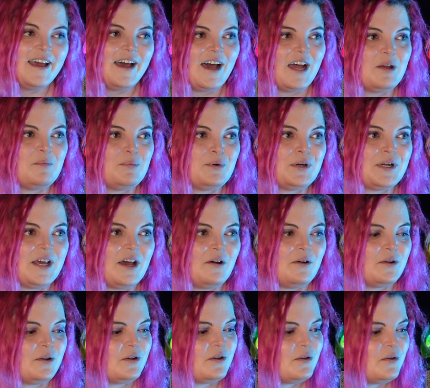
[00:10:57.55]
I put
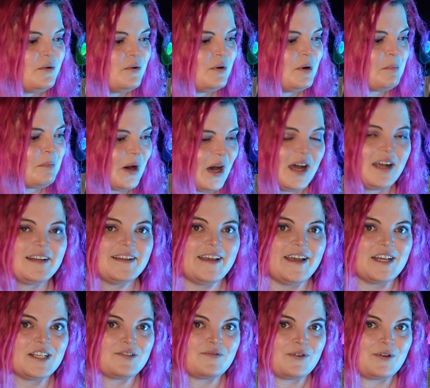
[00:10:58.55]
out new
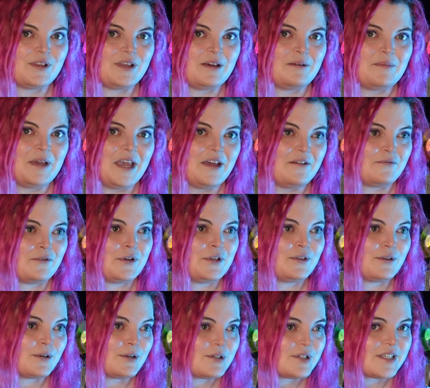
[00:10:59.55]
podcasts for them every
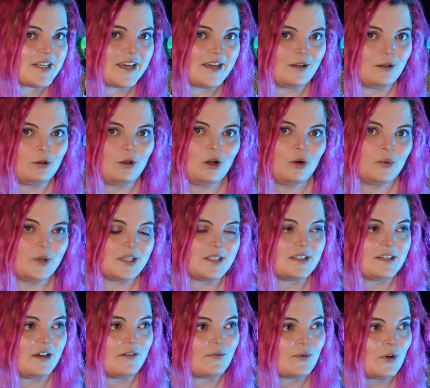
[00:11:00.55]
Thursday, along with
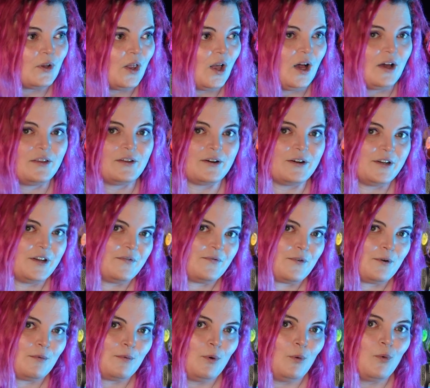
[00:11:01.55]
several other
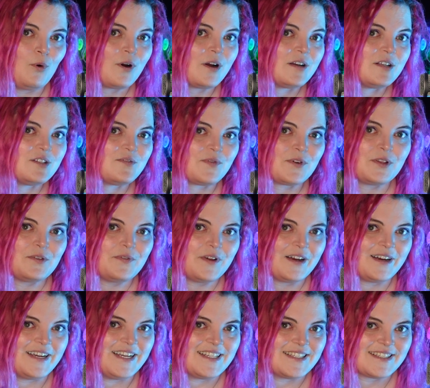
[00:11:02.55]
different rewards for the
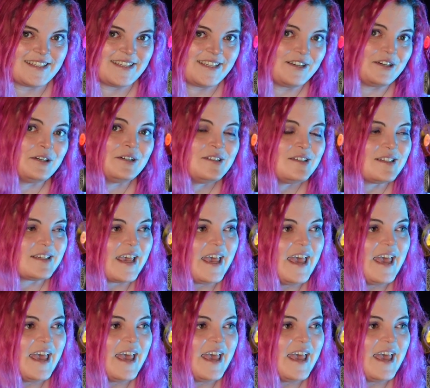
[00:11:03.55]
various tiers.